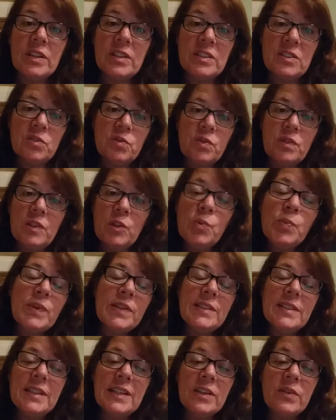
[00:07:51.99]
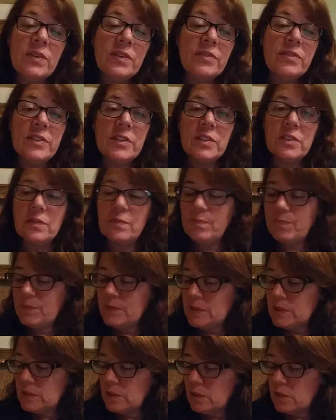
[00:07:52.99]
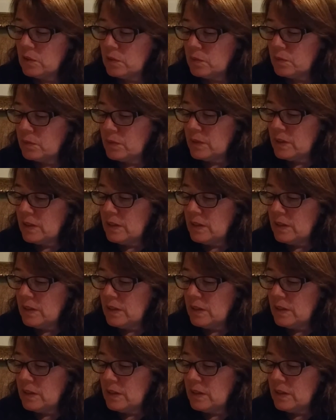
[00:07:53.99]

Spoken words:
It just really depends on how I feel. So,